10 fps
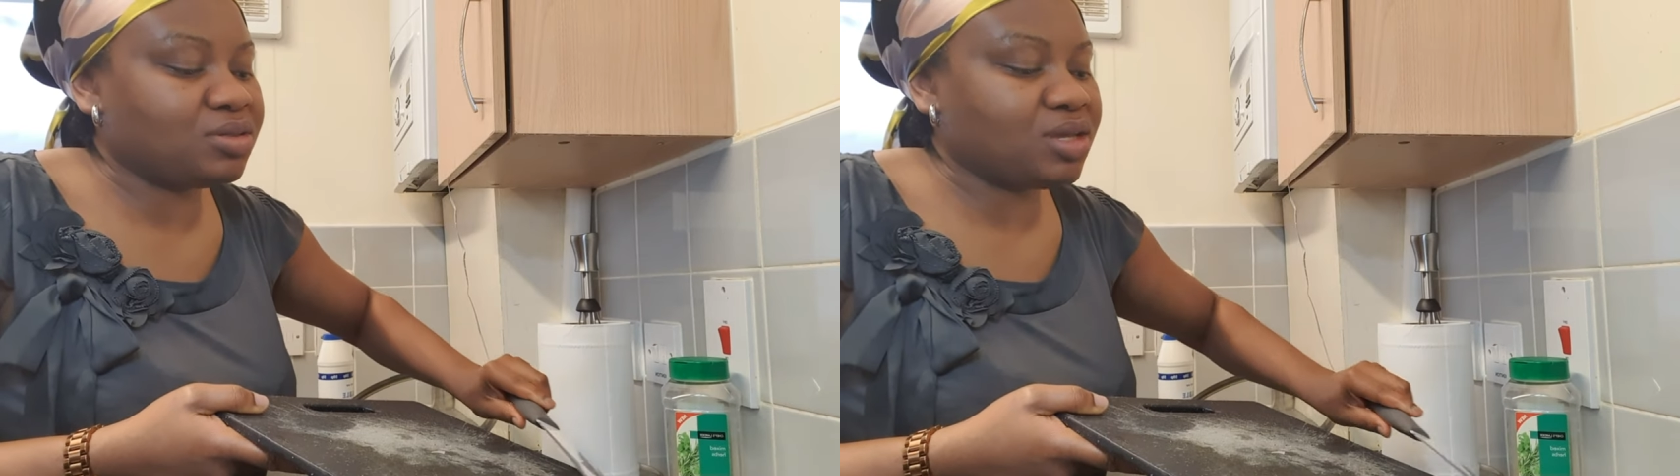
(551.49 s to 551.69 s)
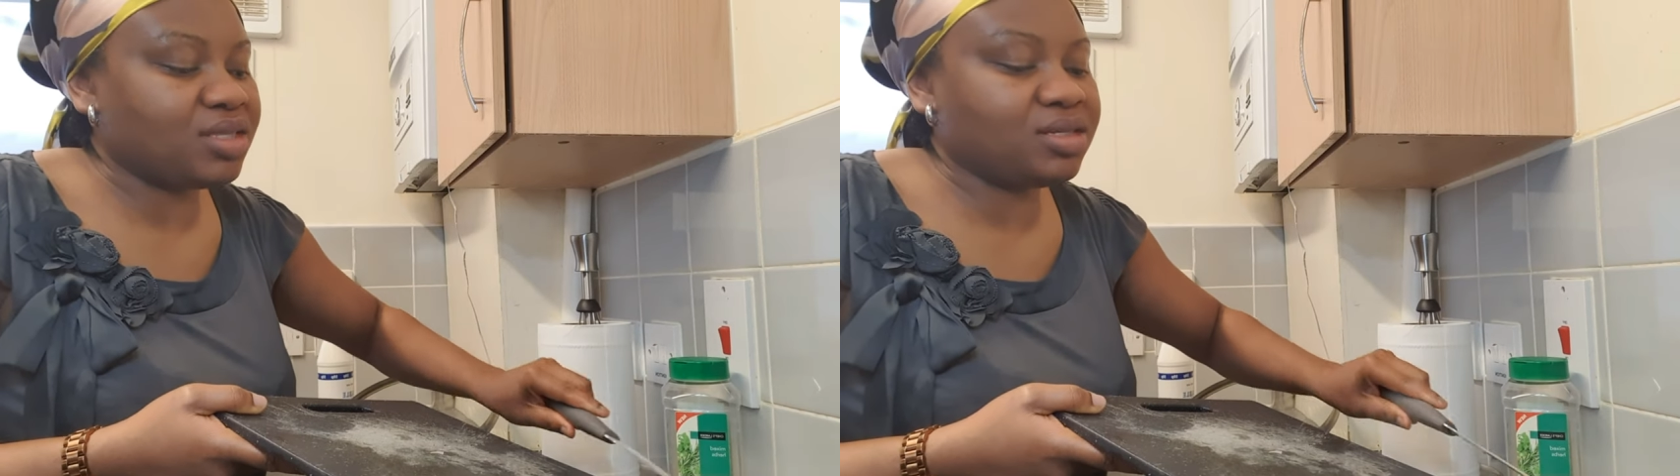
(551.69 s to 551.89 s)

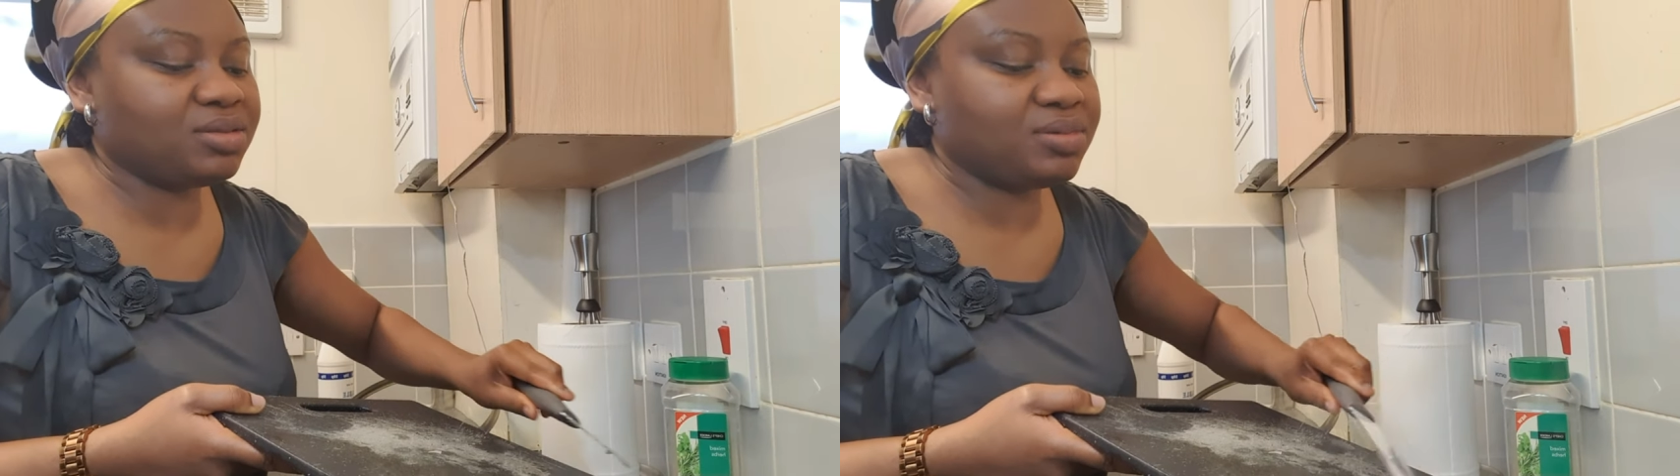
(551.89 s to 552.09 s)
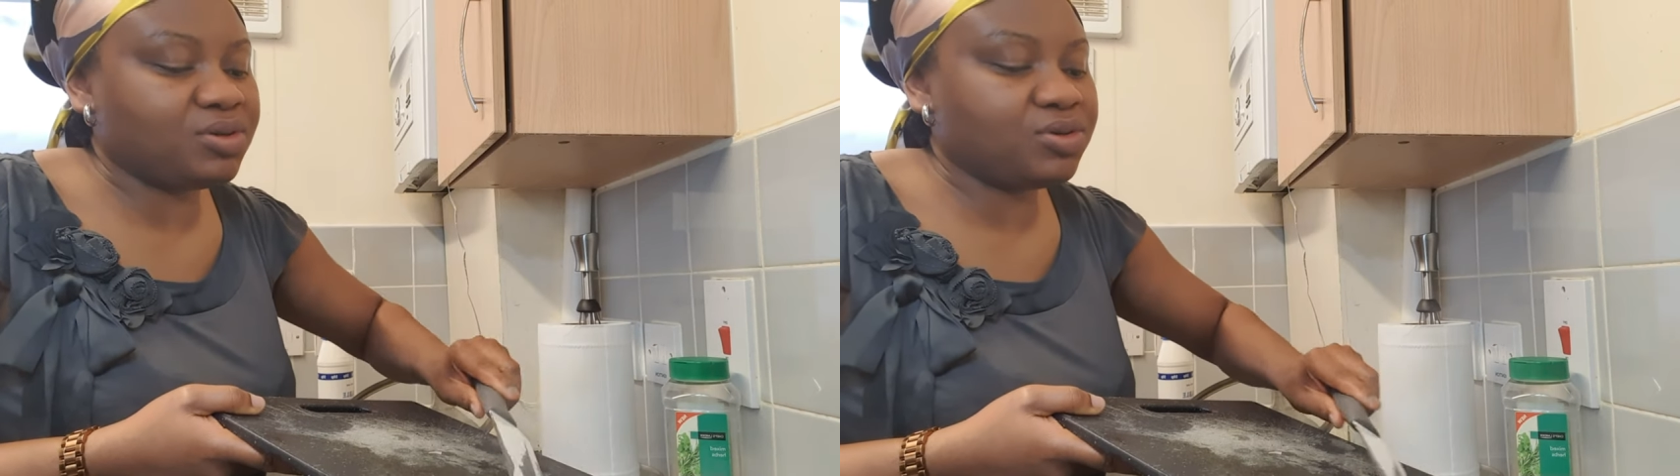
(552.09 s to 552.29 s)
any
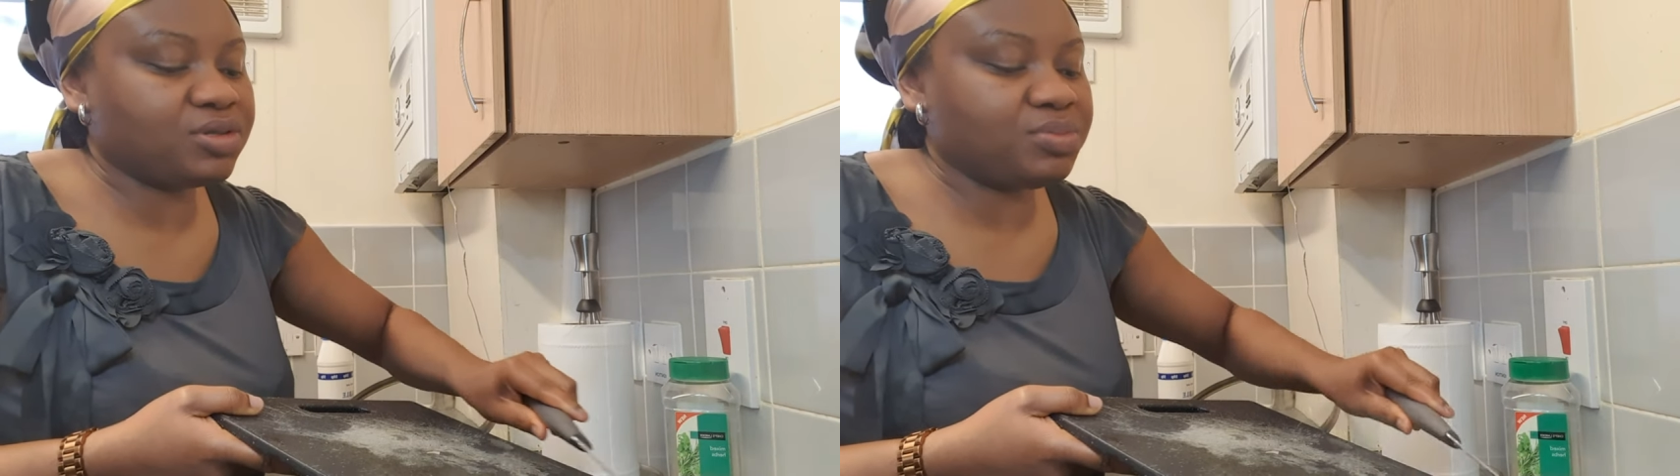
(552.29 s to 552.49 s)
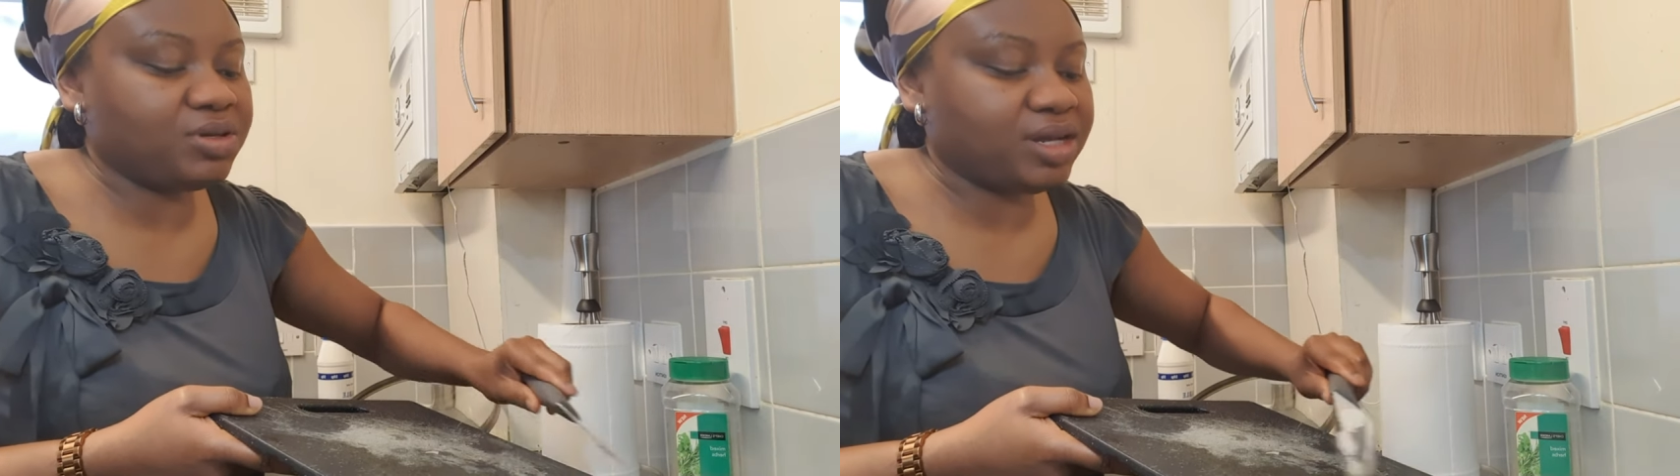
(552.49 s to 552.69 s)
cooked
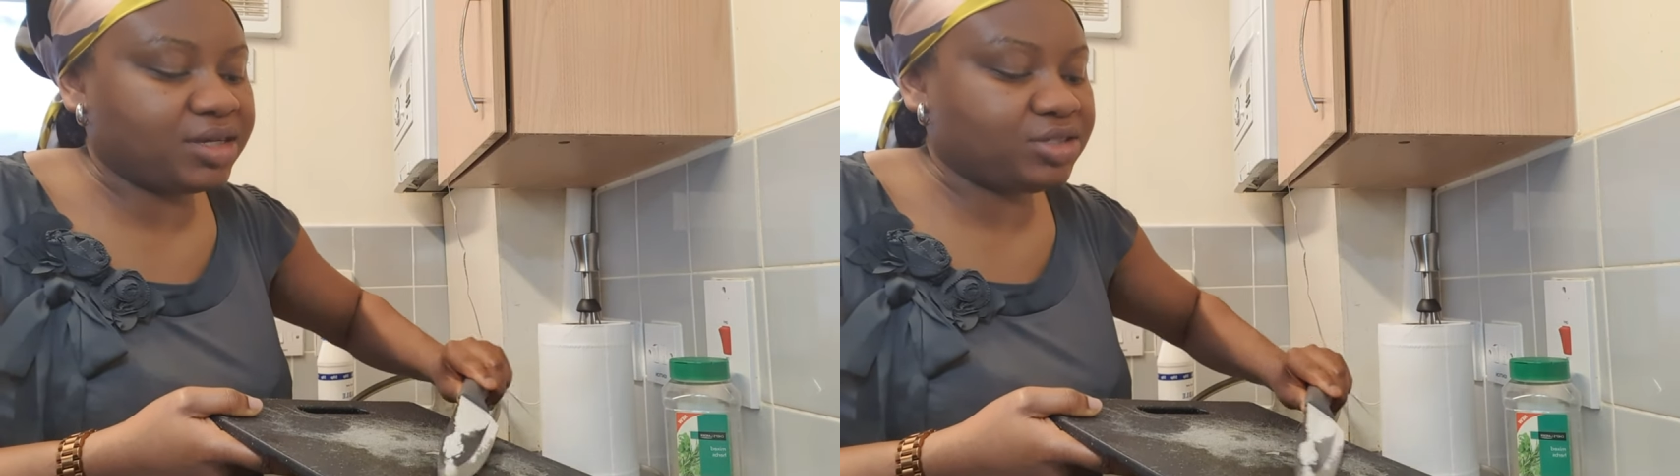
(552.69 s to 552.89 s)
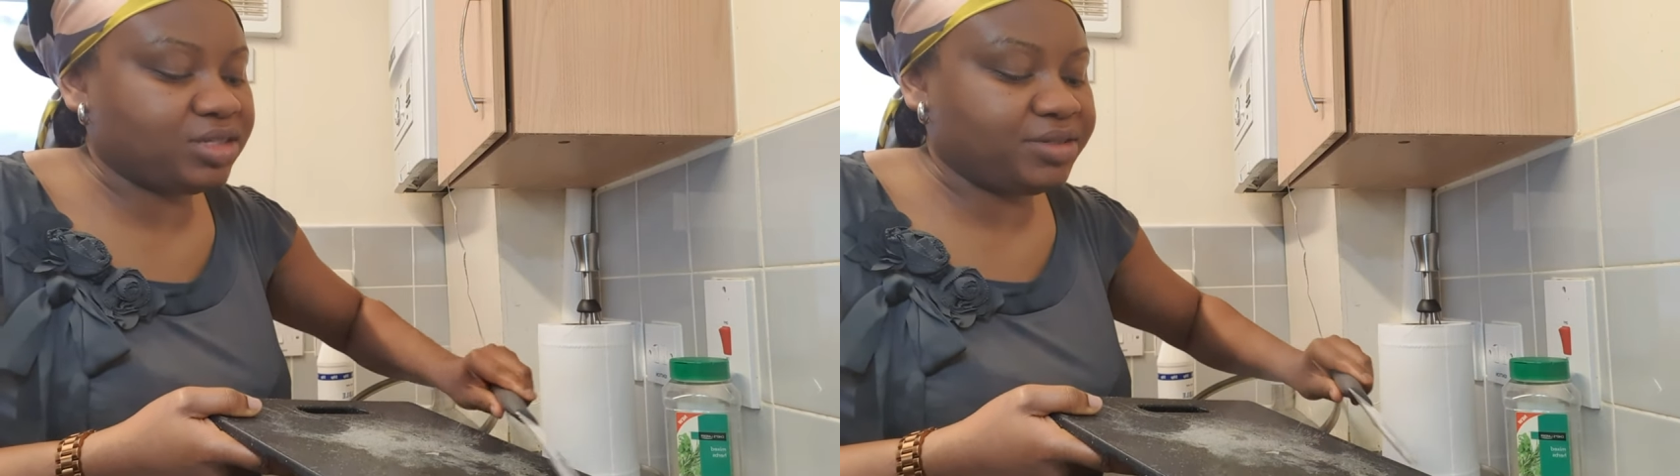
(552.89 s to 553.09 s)
meal
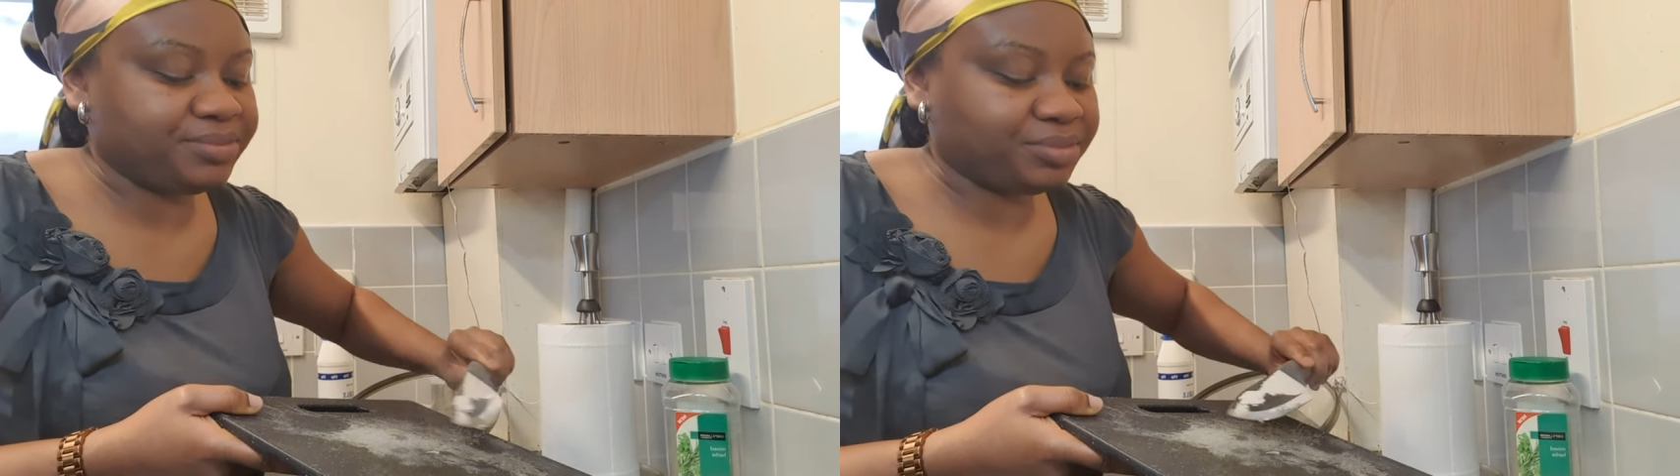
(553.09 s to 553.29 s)
actually.